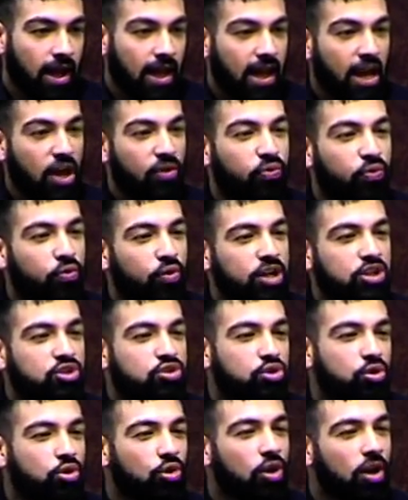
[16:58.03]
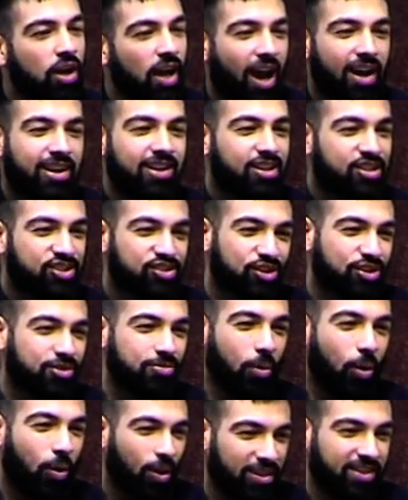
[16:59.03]
If we truly understood
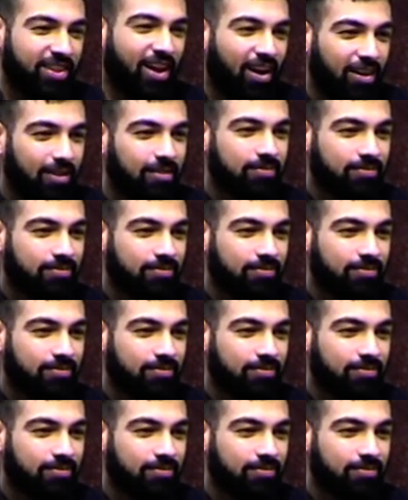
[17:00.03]
muwadda.